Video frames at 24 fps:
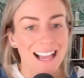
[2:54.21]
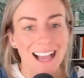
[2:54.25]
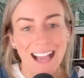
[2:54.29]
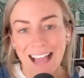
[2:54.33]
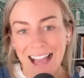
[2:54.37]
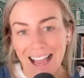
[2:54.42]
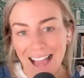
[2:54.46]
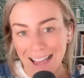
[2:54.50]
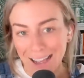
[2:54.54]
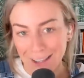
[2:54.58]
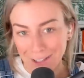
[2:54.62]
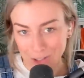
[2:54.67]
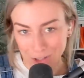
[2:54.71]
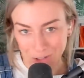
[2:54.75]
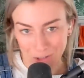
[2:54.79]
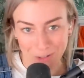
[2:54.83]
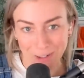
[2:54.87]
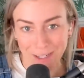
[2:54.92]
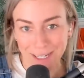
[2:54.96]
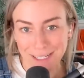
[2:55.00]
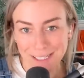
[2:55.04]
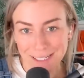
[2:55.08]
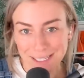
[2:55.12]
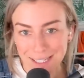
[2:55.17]

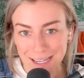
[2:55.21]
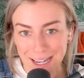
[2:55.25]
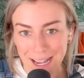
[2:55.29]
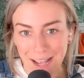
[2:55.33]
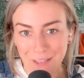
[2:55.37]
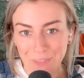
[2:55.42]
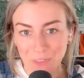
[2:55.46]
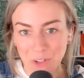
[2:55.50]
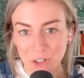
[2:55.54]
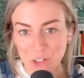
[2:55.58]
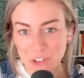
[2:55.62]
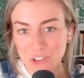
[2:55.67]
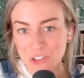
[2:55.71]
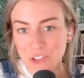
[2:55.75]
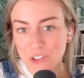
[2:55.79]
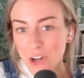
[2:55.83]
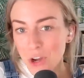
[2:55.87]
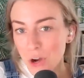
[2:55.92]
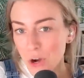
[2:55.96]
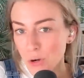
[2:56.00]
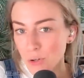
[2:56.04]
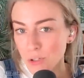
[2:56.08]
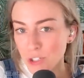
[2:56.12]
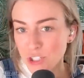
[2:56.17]
accurate. And there's
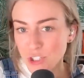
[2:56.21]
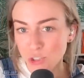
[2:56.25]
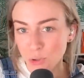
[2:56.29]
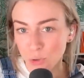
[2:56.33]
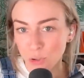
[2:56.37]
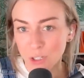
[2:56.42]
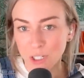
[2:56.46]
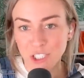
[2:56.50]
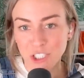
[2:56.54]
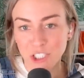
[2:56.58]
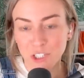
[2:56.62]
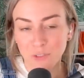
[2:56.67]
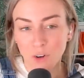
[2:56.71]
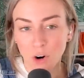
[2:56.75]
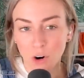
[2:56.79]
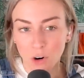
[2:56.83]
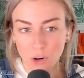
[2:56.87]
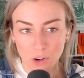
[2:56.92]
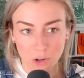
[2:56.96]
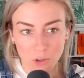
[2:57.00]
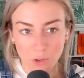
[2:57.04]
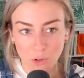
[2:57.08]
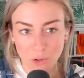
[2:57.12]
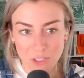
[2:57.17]
no shortage of
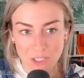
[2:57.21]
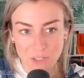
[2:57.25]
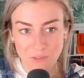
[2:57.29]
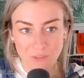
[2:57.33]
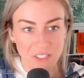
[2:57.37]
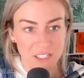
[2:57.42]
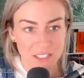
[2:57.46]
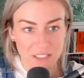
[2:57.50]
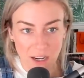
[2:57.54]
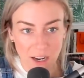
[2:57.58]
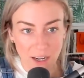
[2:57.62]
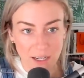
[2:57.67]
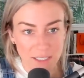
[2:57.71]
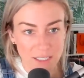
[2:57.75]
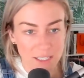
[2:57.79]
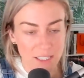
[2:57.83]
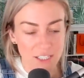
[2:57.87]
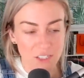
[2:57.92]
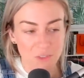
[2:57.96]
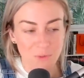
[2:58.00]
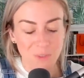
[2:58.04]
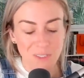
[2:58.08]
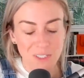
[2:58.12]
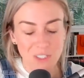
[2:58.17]
articles of this kind.
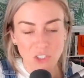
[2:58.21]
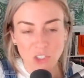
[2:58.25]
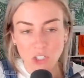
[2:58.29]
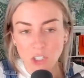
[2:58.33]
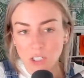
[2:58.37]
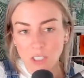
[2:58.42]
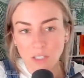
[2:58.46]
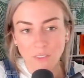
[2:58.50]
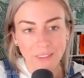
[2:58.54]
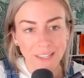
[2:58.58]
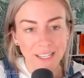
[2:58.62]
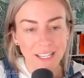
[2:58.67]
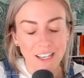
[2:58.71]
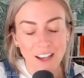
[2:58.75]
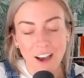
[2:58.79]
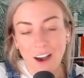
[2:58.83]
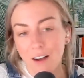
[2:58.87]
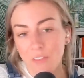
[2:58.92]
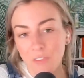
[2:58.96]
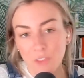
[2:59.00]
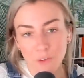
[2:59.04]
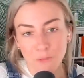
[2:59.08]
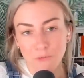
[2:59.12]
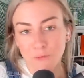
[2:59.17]
This was certainly
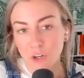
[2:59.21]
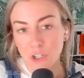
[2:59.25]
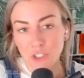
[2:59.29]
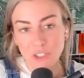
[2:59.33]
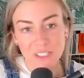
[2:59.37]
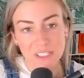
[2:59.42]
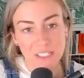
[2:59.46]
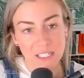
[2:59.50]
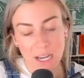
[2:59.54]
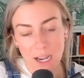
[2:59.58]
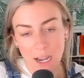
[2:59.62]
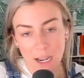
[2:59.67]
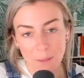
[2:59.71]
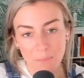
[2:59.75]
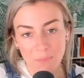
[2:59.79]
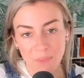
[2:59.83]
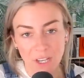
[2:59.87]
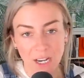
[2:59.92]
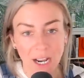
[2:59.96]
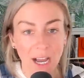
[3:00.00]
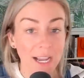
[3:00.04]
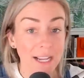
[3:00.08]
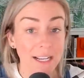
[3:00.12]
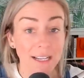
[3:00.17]
not the first time
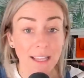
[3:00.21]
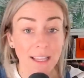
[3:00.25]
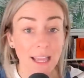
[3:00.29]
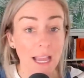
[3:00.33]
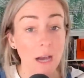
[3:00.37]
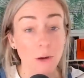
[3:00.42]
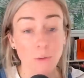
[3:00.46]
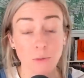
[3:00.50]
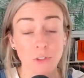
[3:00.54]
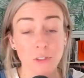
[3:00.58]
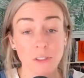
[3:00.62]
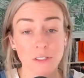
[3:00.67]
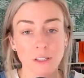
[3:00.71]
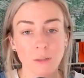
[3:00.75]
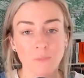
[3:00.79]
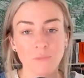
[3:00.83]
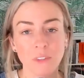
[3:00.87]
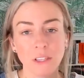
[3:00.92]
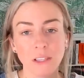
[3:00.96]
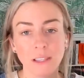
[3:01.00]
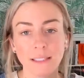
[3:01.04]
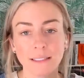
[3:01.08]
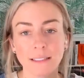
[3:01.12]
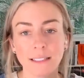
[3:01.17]
that I encountered
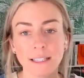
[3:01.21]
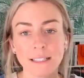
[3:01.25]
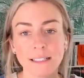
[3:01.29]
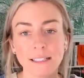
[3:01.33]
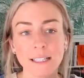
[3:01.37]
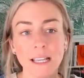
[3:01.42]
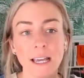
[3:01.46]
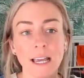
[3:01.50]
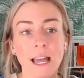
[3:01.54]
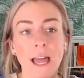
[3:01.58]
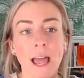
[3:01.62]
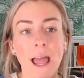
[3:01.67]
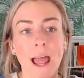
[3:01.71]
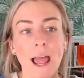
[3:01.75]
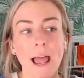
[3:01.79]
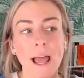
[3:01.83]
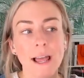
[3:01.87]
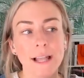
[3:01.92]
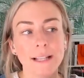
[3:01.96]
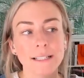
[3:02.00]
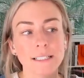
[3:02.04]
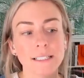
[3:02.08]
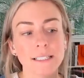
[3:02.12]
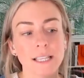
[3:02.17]
something like this,
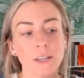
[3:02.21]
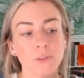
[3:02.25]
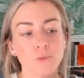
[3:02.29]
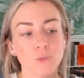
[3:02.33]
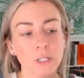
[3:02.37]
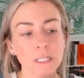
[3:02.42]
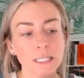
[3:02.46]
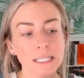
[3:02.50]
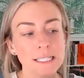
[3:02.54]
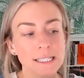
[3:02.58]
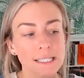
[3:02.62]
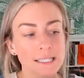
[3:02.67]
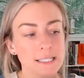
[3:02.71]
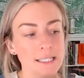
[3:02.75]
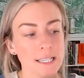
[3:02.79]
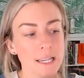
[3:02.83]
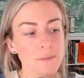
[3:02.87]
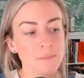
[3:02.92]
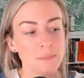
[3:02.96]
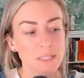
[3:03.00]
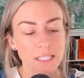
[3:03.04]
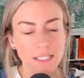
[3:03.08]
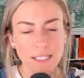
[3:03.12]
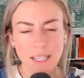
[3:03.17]
and they really
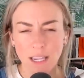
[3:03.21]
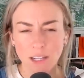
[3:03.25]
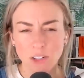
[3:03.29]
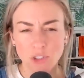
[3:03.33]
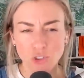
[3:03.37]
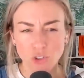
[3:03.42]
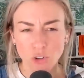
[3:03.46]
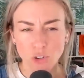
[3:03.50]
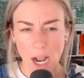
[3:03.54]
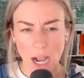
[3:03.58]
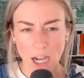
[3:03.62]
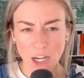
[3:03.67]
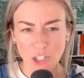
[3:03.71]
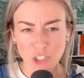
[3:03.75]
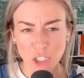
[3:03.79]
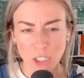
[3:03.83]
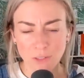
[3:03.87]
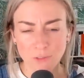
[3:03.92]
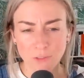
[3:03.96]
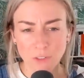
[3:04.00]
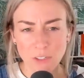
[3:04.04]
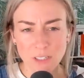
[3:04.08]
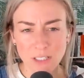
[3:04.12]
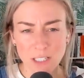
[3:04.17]
seemed to gain
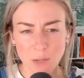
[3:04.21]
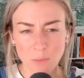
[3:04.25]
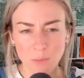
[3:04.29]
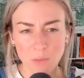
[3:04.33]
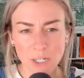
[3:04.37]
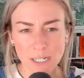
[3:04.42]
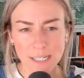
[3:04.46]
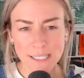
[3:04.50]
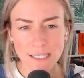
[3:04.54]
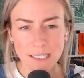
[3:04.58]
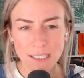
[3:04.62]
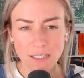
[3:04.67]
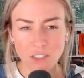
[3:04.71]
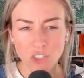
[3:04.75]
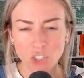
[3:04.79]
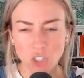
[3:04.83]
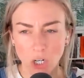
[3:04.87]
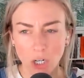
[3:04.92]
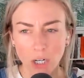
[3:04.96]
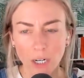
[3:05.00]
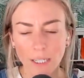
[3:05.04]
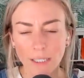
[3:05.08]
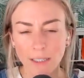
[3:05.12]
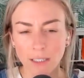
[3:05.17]
traction for some reason
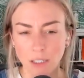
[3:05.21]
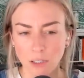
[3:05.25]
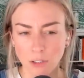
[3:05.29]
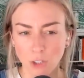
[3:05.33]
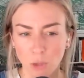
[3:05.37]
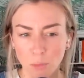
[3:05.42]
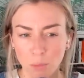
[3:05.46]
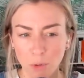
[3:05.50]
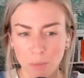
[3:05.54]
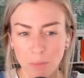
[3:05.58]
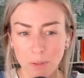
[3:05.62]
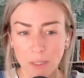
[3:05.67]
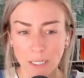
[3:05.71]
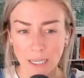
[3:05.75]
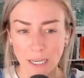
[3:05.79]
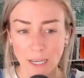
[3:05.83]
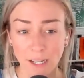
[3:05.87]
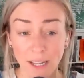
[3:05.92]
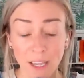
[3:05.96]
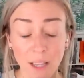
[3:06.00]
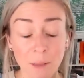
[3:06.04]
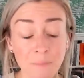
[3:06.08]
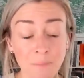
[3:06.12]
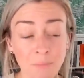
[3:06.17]
during the global
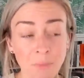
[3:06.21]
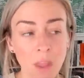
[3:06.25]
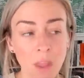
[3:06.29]
panini